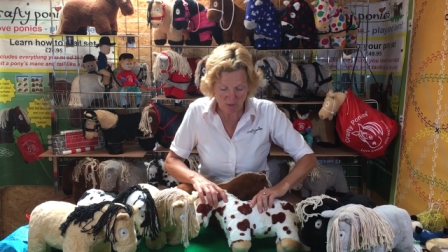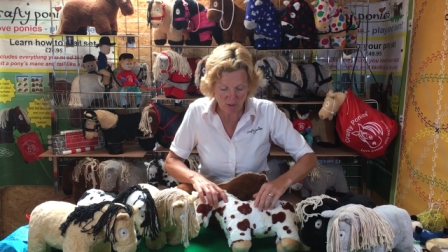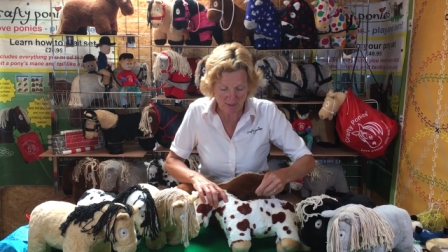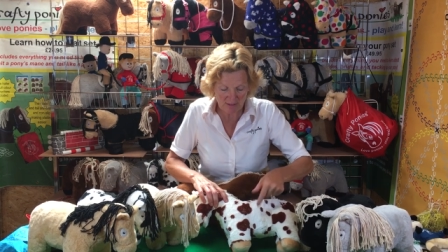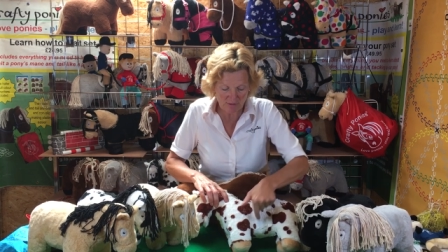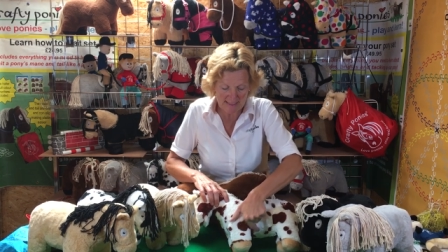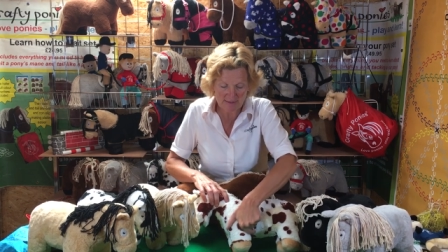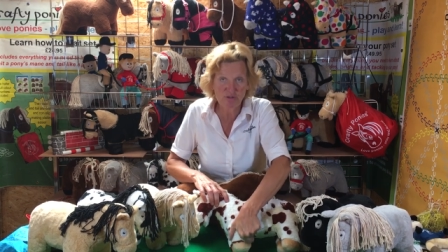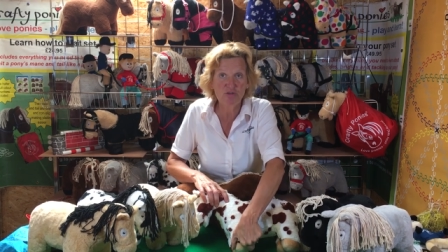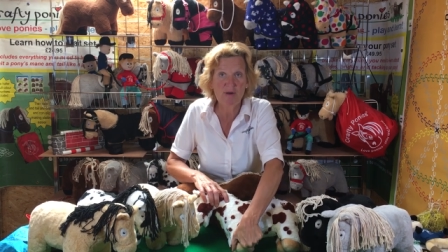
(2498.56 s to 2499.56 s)
pony just
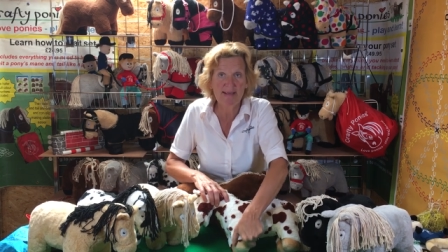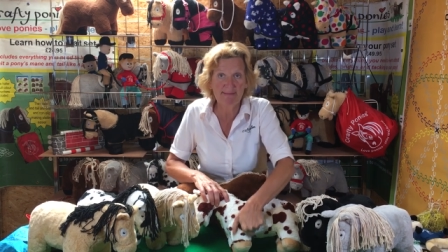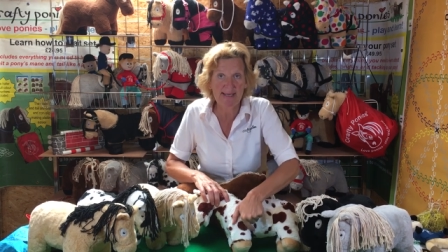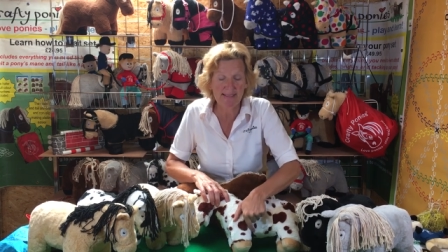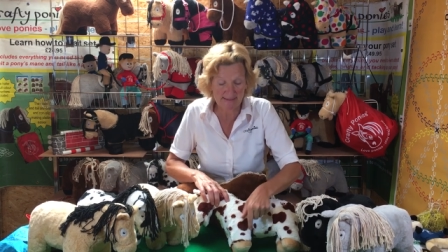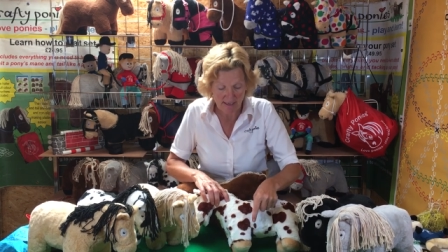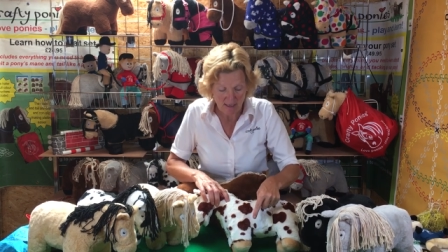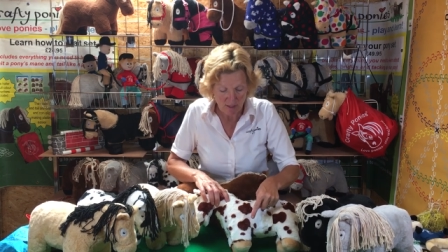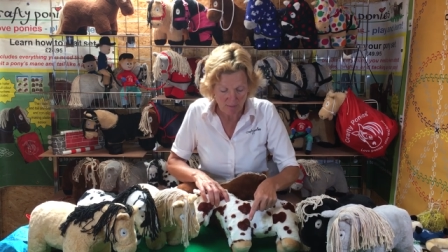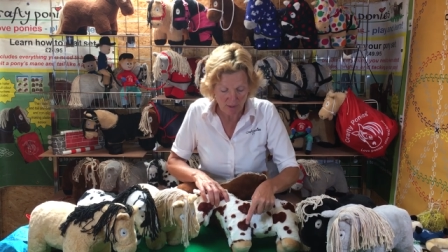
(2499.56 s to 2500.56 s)
has straight legs,
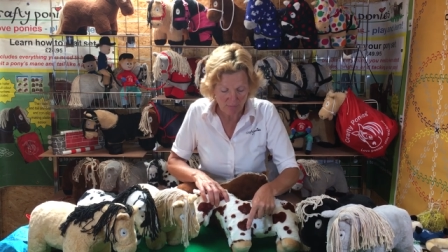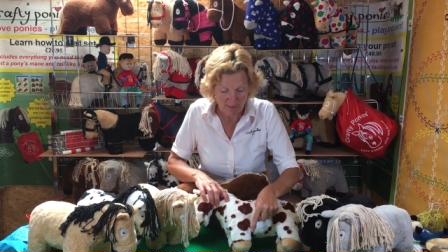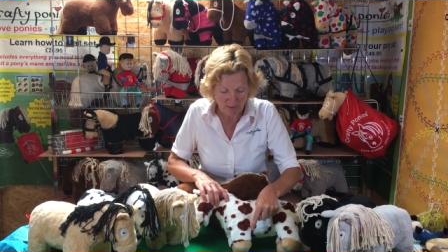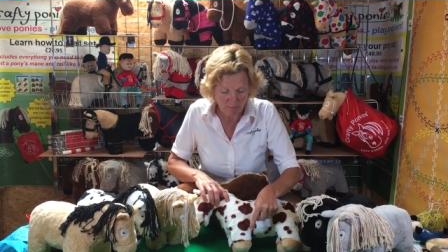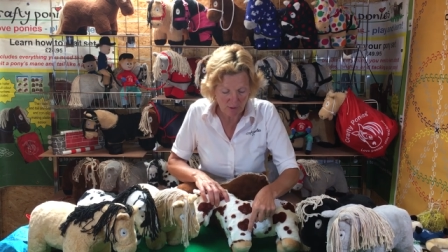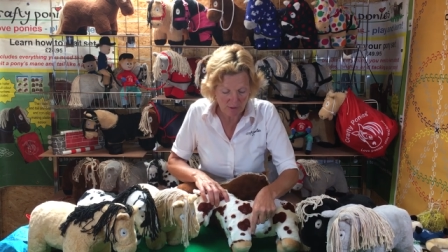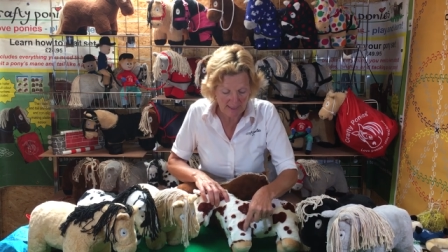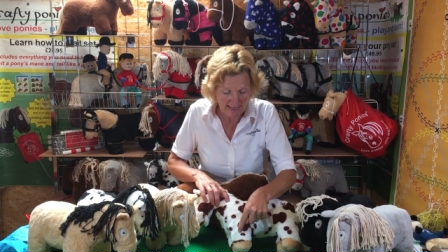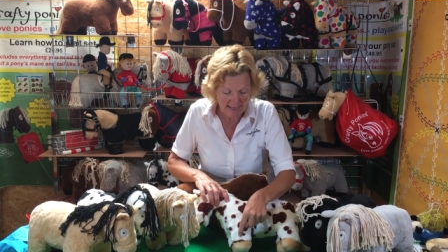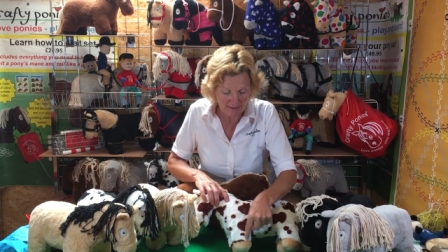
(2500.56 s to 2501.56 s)
but a real
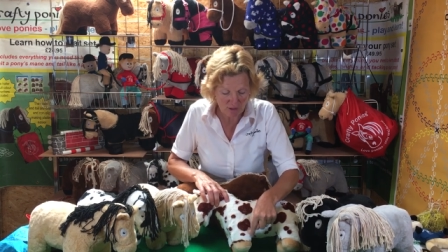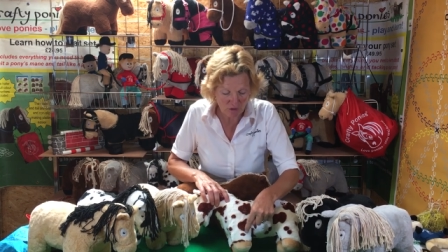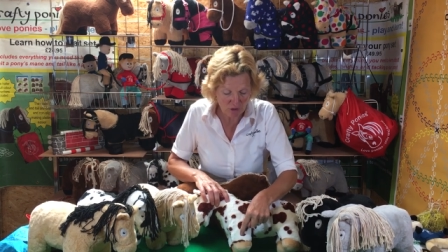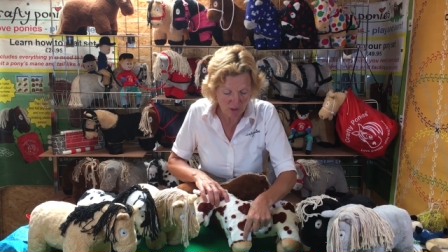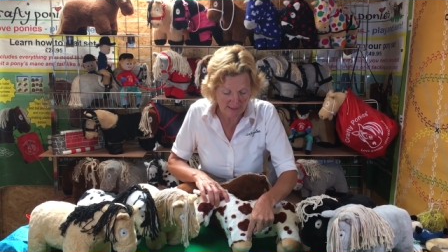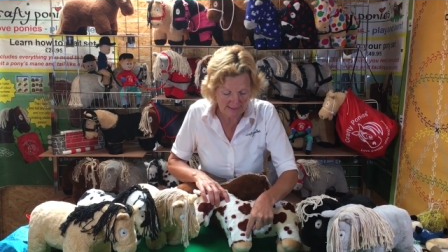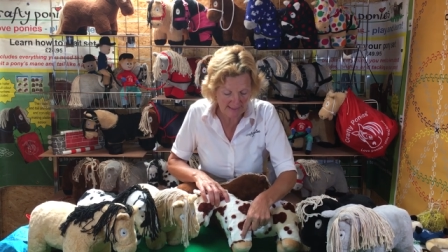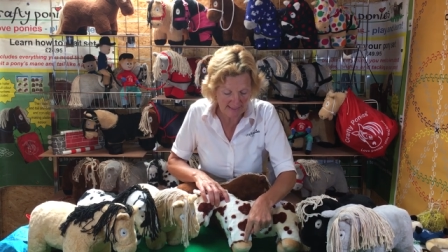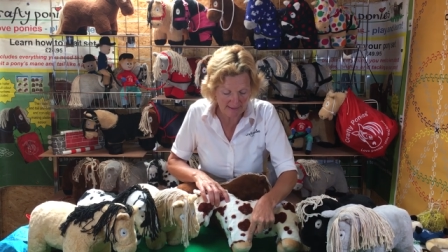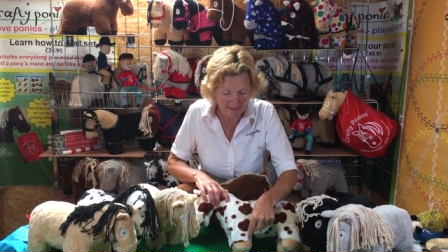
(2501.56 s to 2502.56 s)
pony has a joint
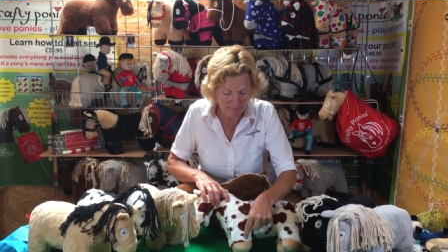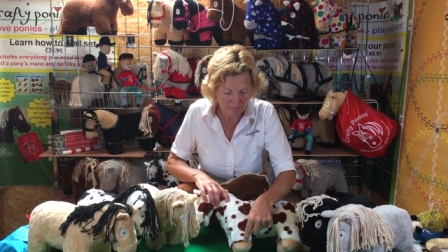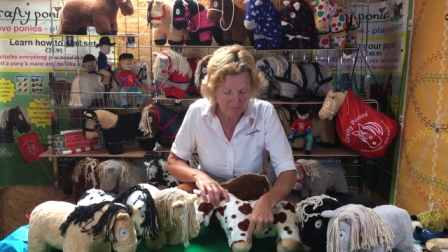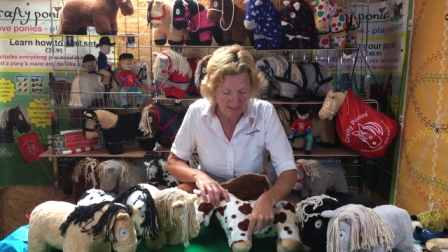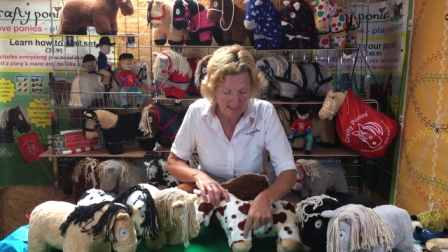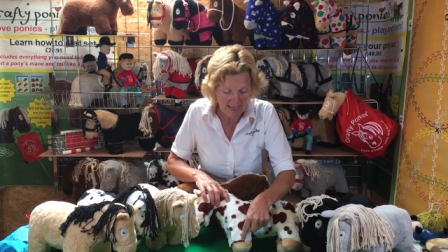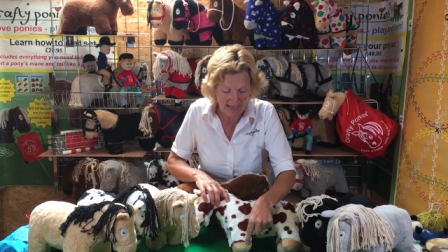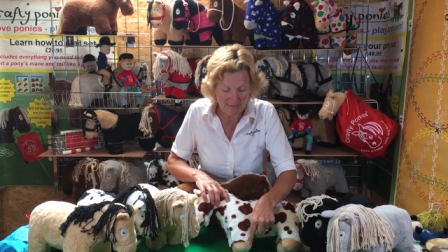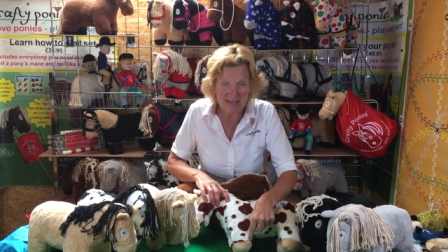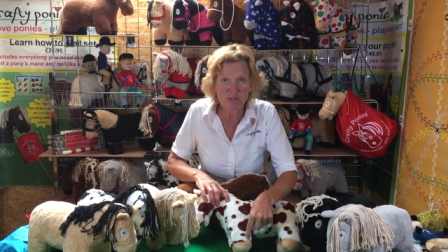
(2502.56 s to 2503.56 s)
here,
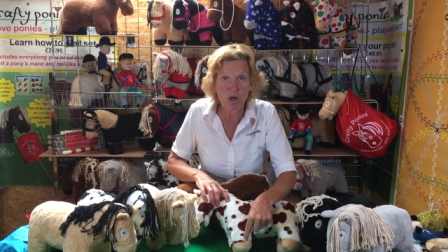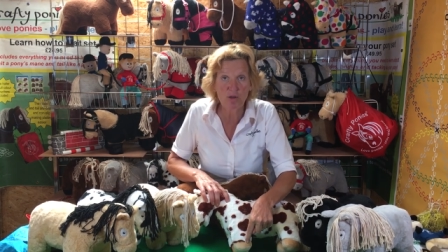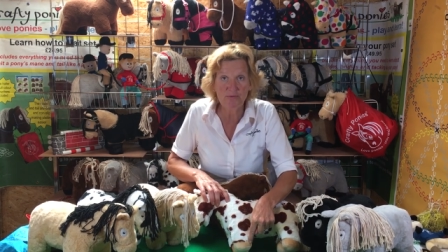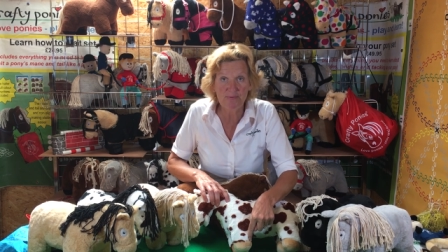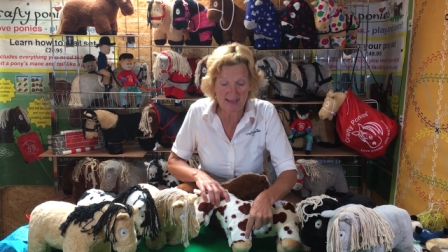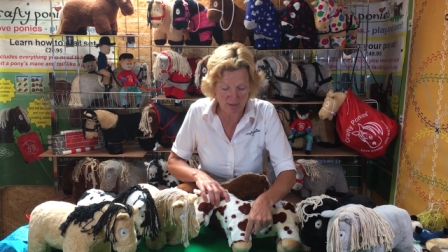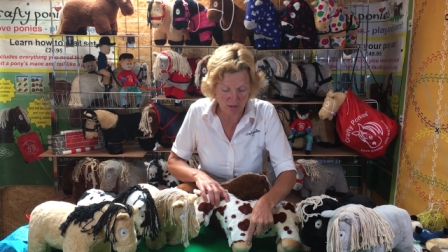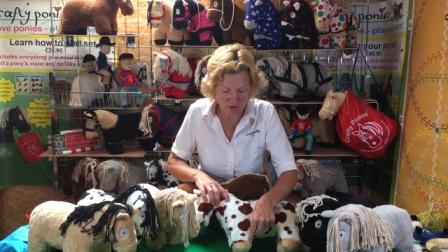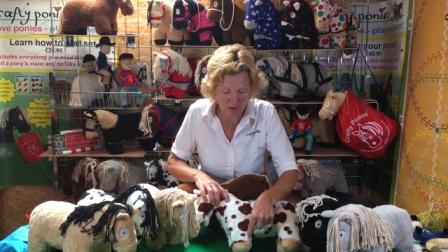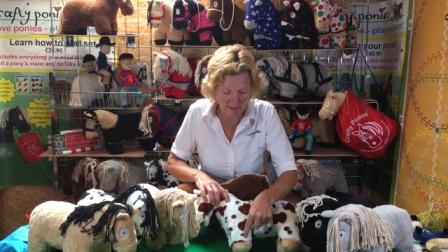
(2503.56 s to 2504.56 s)
and that's called the
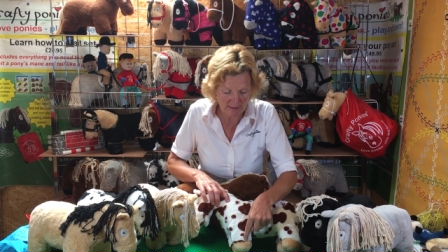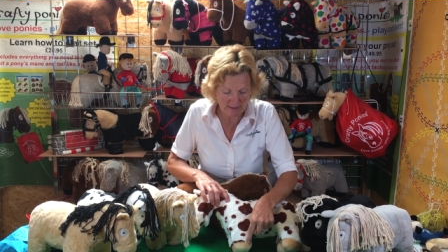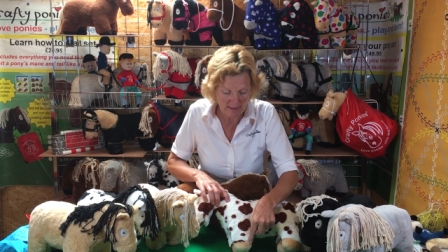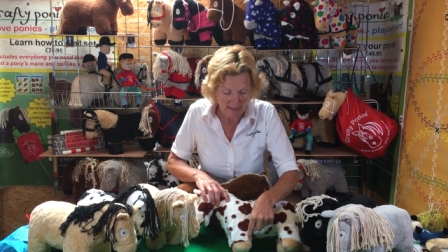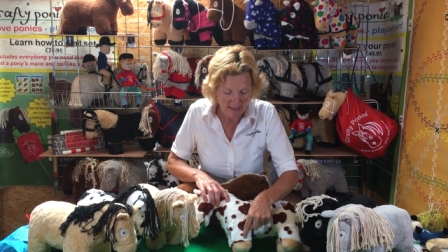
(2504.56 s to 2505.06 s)
fetlock joint.